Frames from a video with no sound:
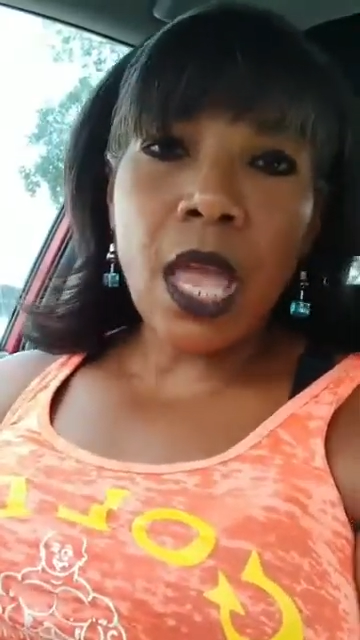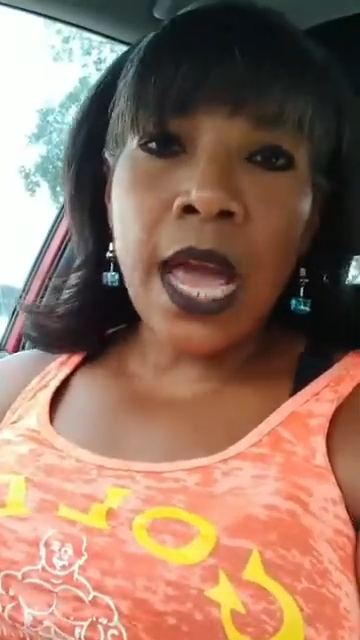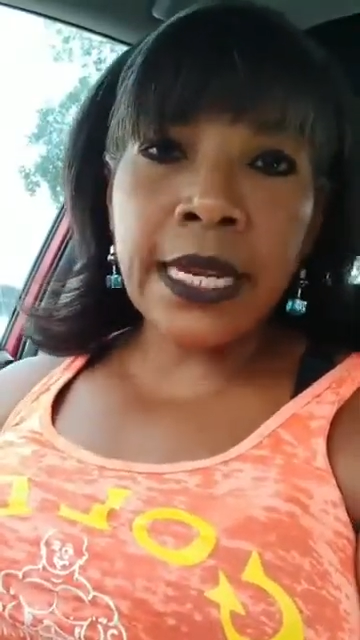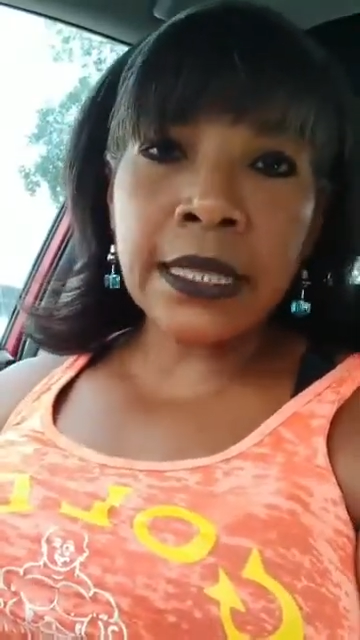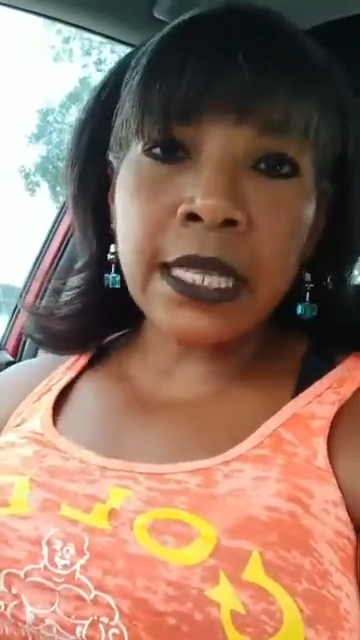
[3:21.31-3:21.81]

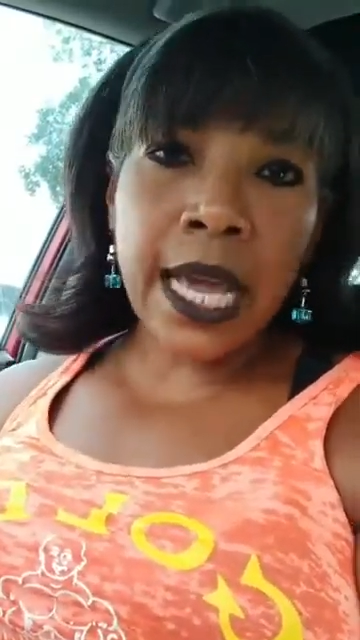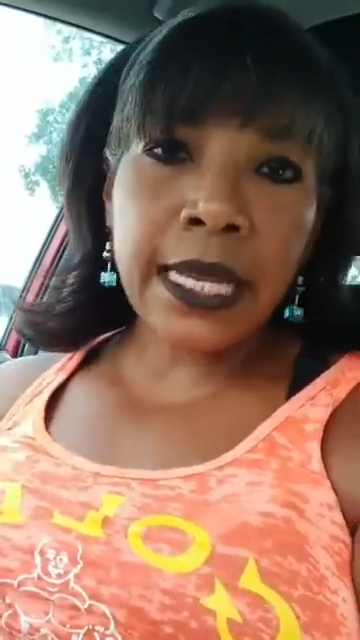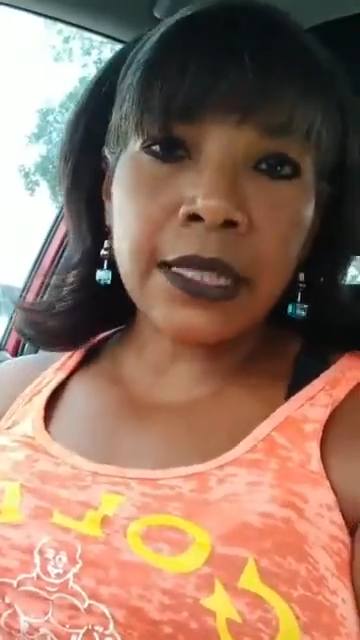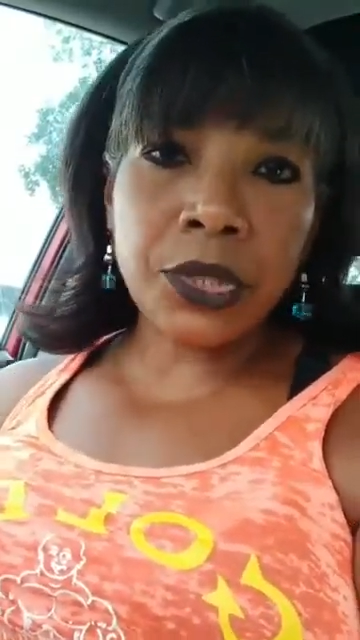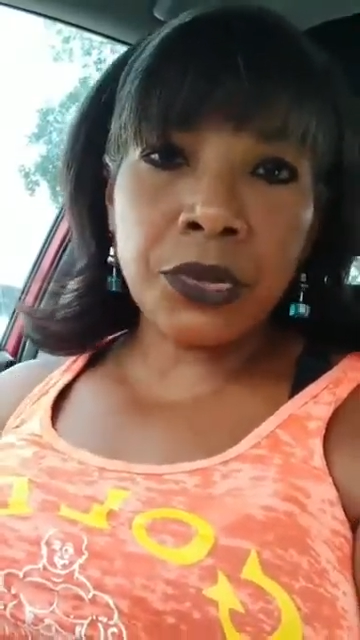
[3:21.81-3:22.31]
I
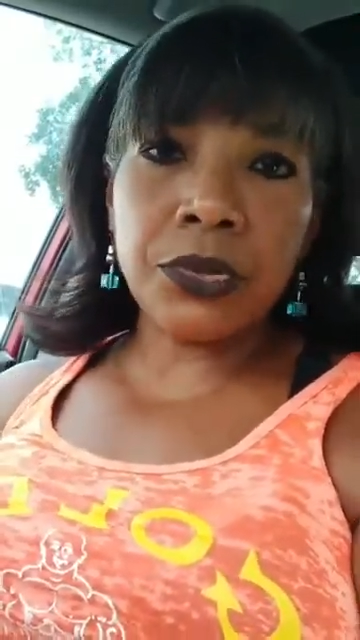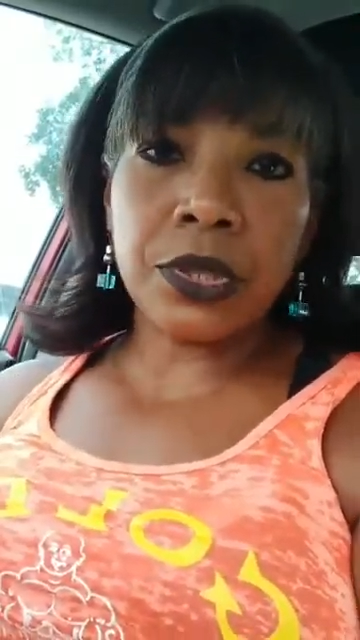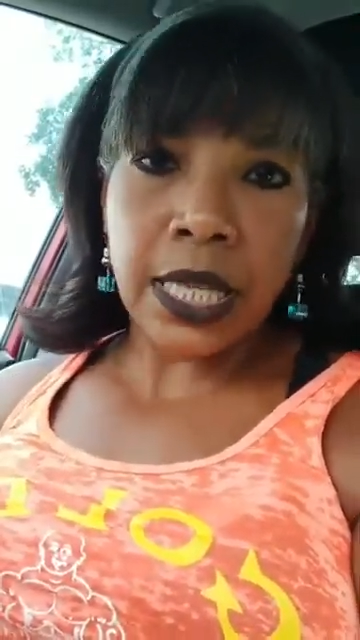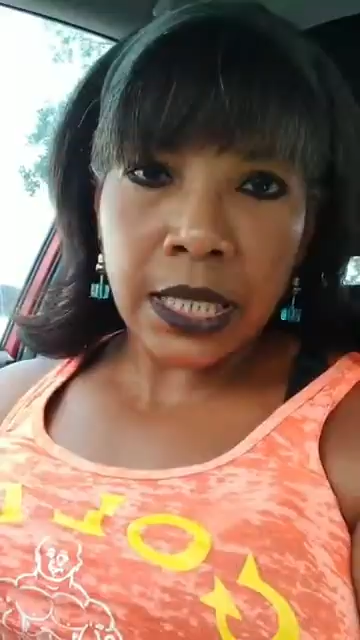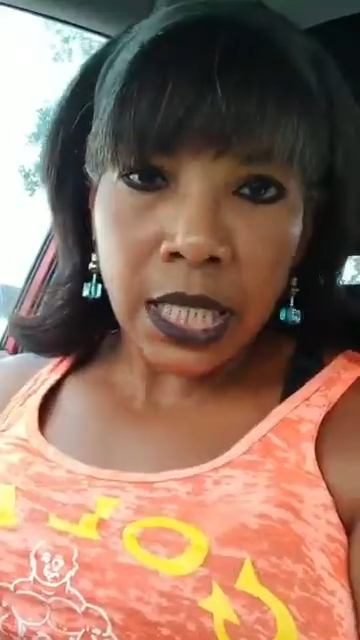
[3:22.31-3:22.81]
decided to
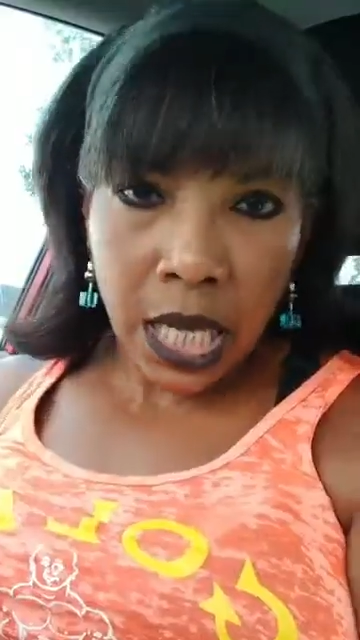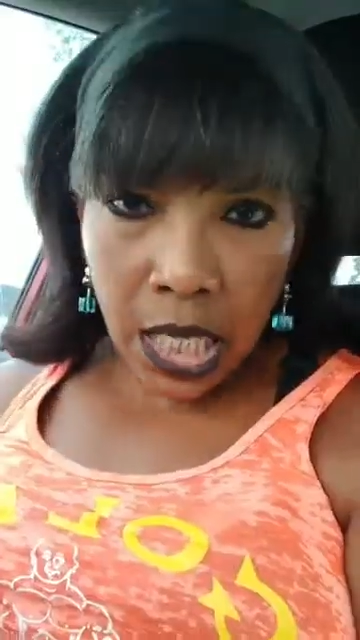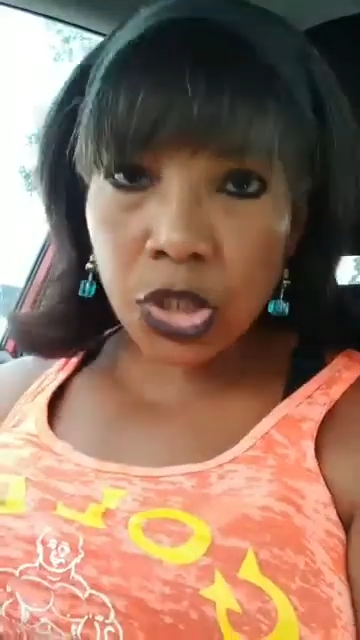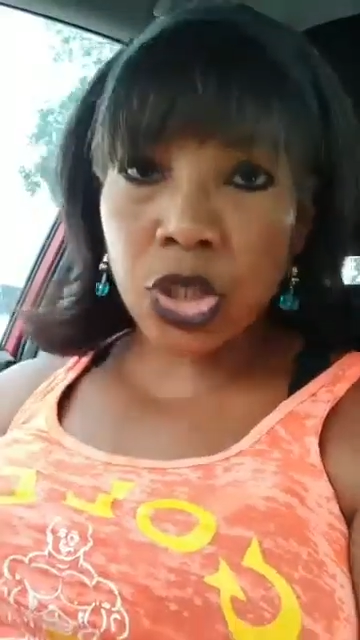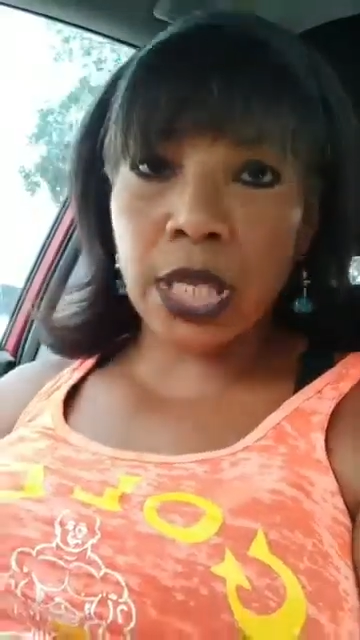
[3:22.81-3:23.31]

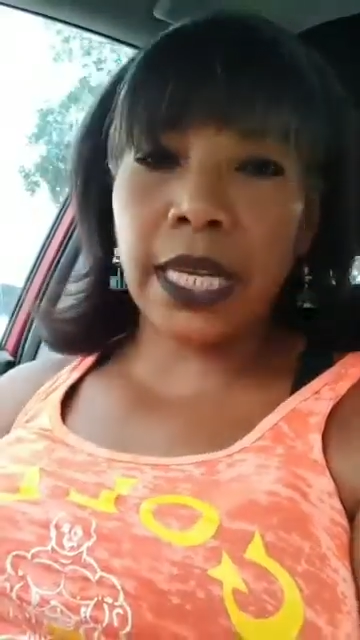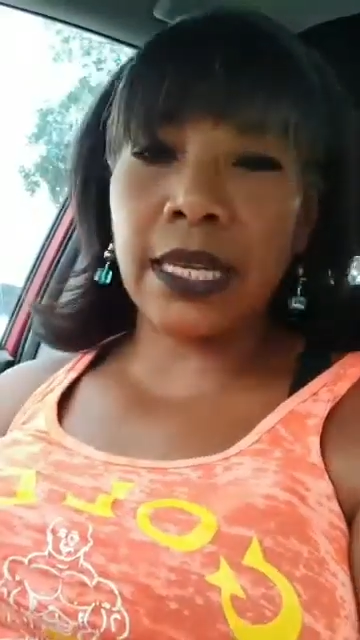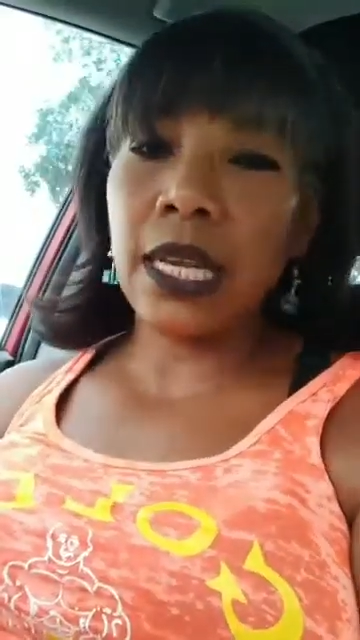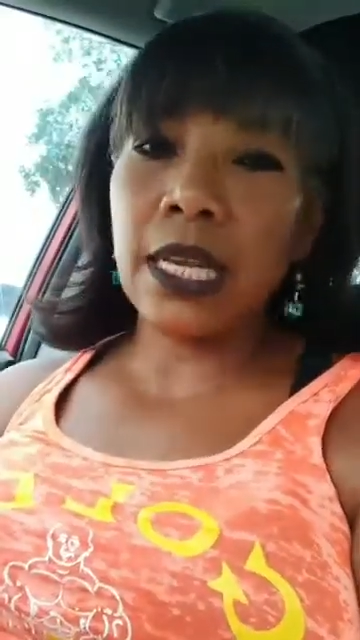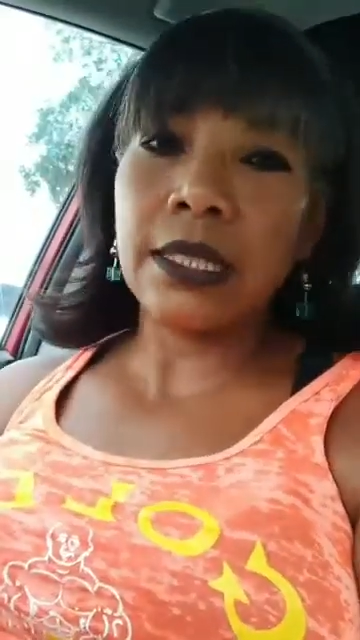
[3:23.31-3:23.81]

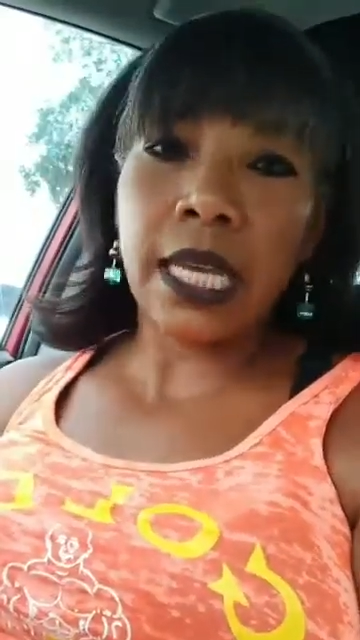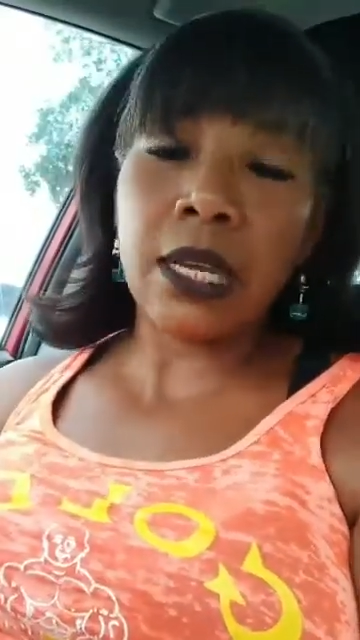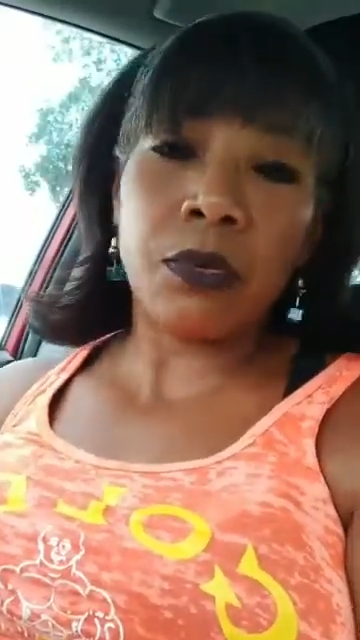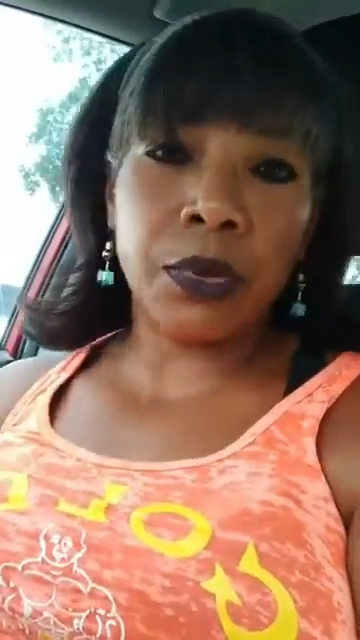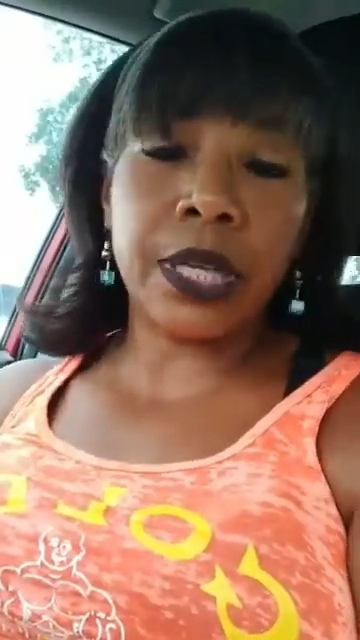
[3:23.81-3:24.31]
intentionally take
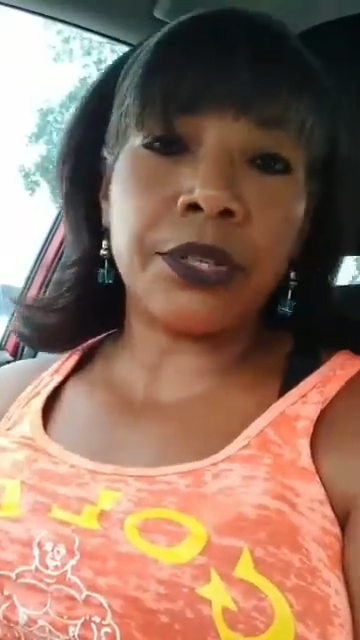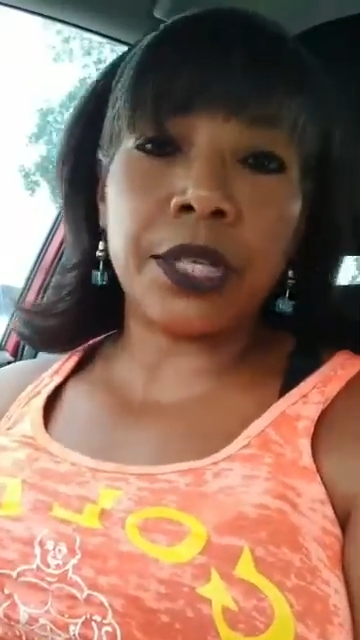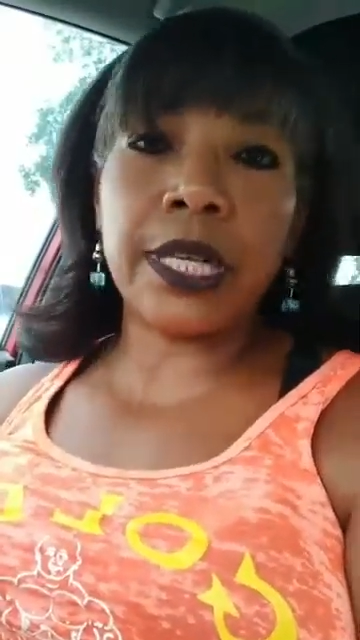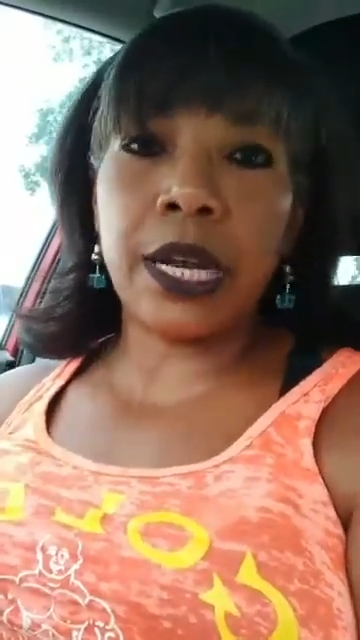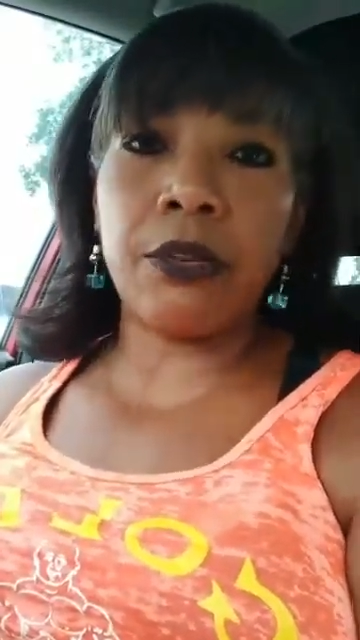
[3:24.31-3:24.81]
really
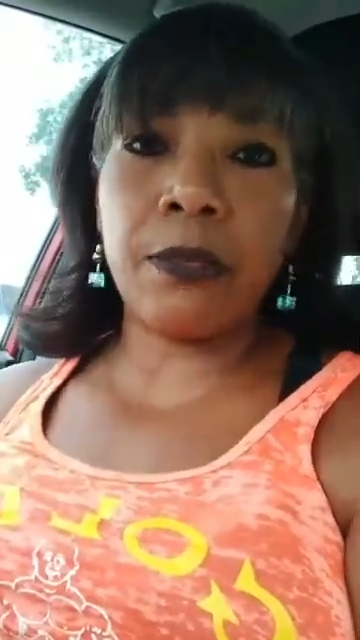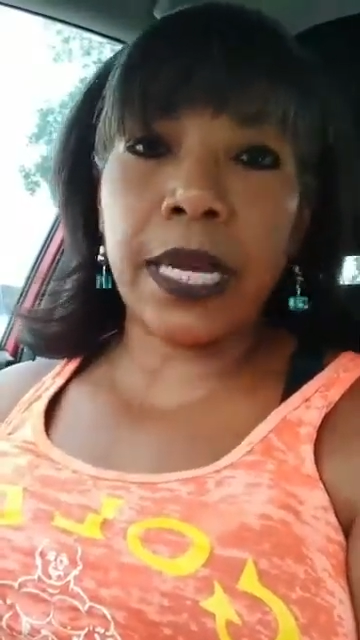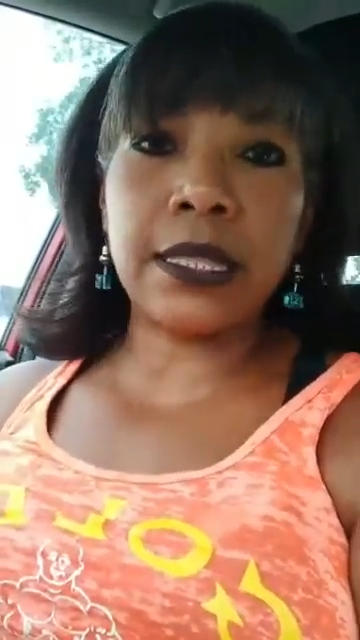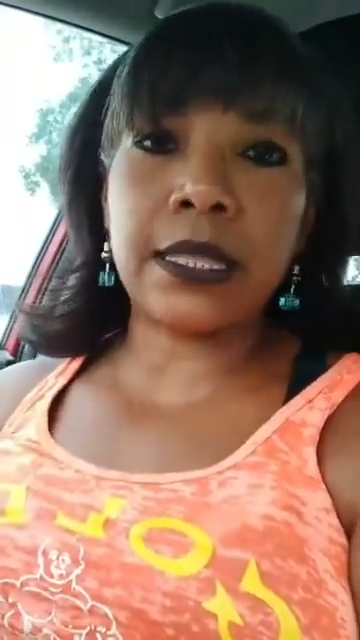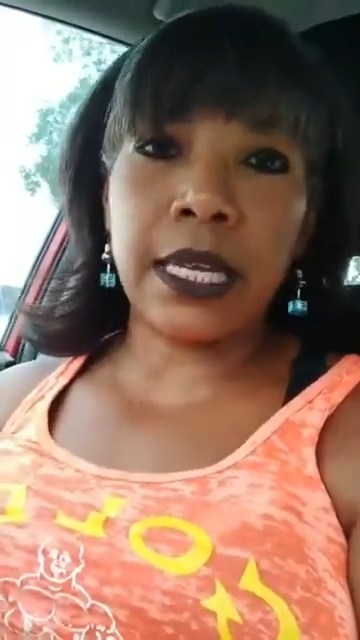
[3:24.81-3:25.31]
good care of
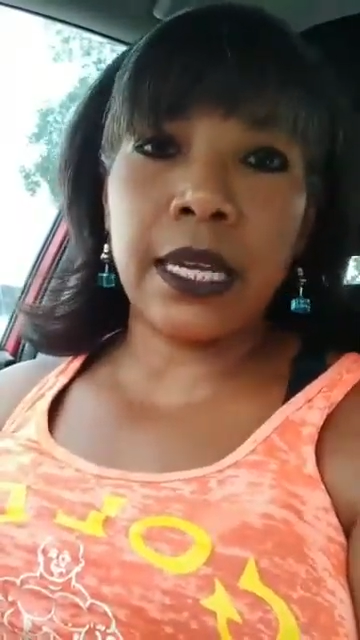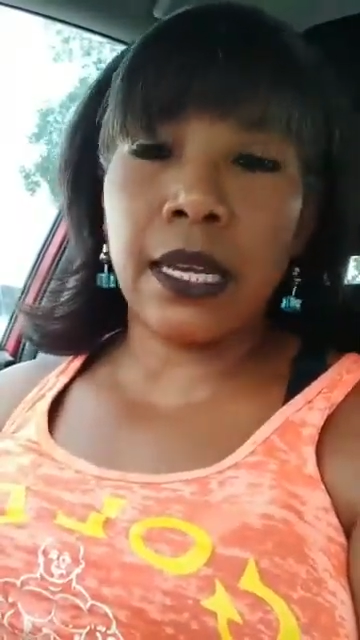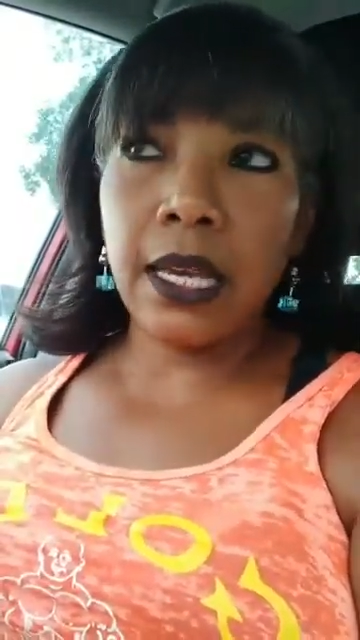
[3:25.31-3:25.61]
my skin.